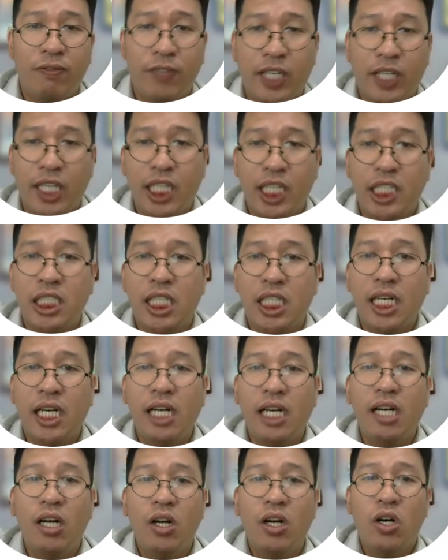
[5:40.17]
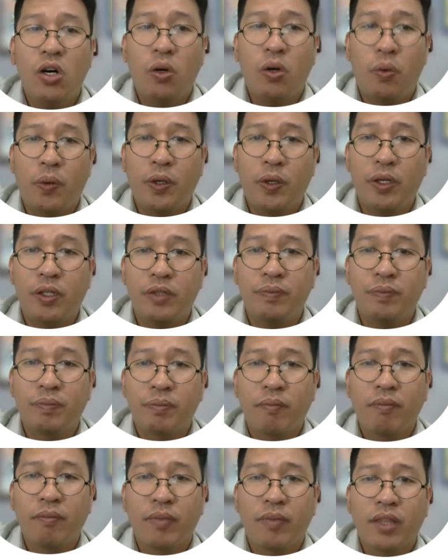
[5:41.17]
in the world.
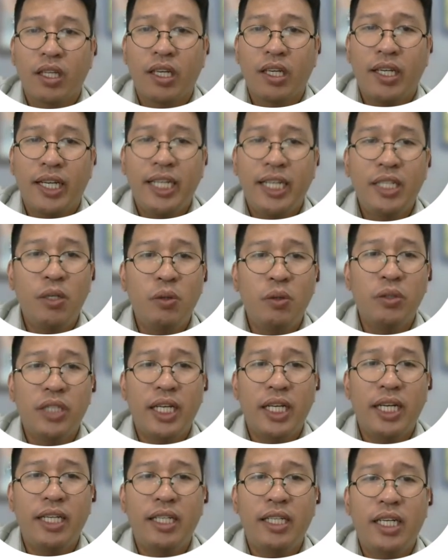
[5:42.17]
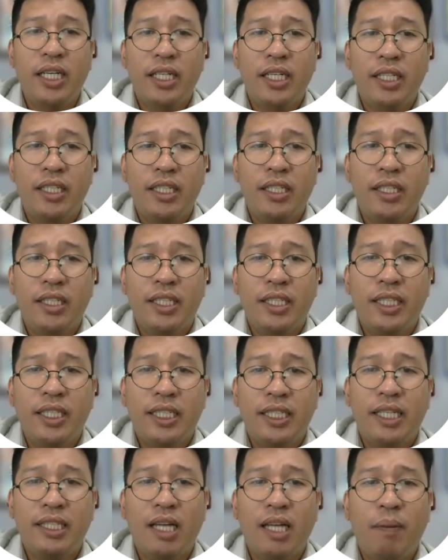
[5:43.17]
He noted
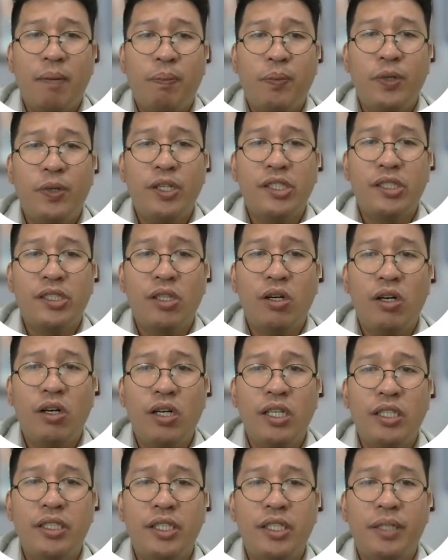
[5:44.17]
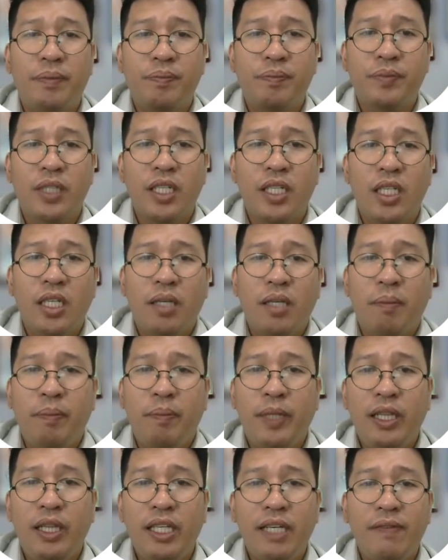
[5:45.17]
that a person
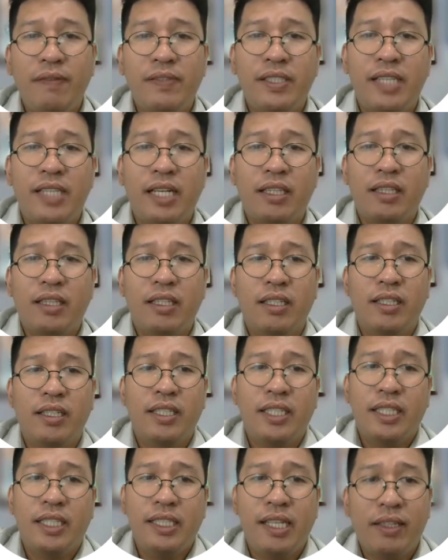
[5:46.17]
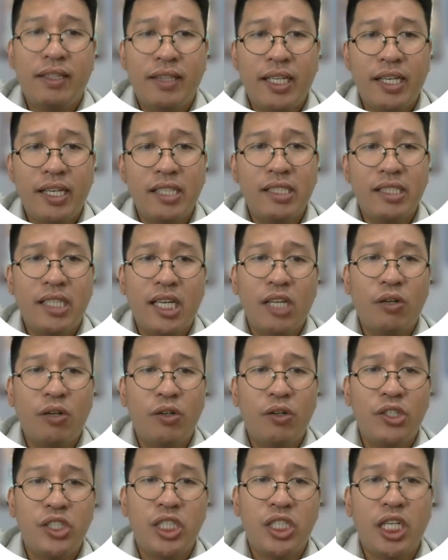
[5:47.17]
believes that the things he
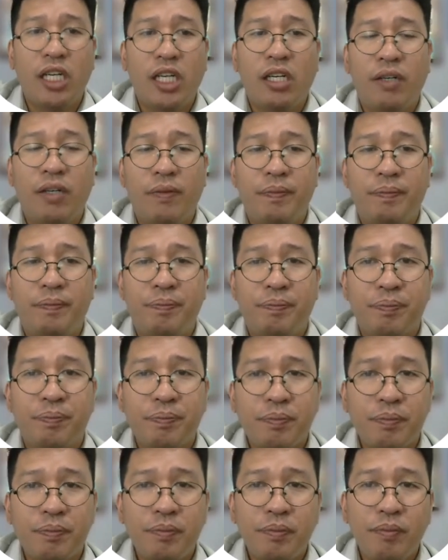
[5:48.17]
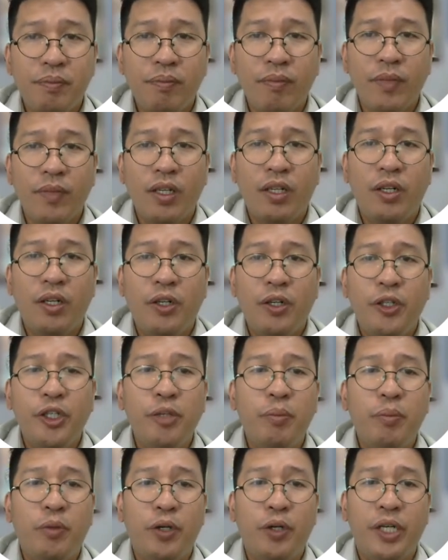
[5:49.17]
or she
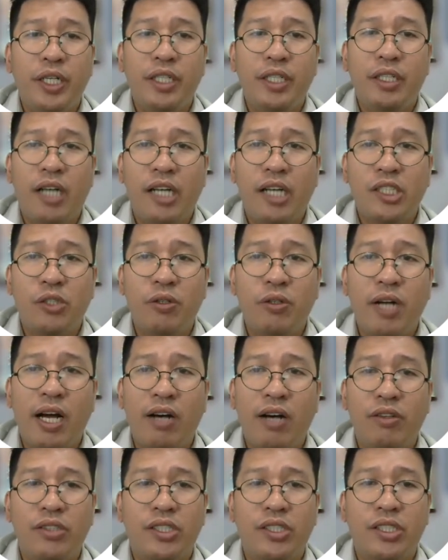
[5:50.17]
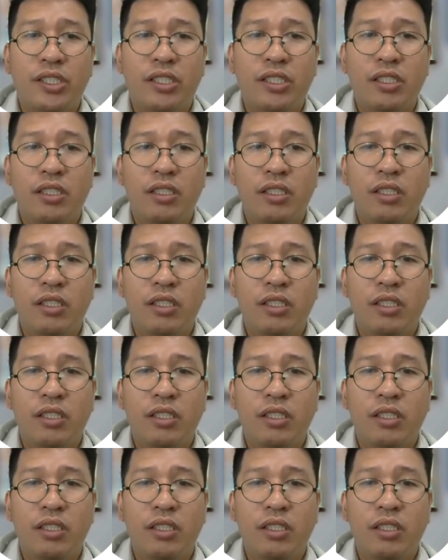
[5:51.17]
rumored surrounds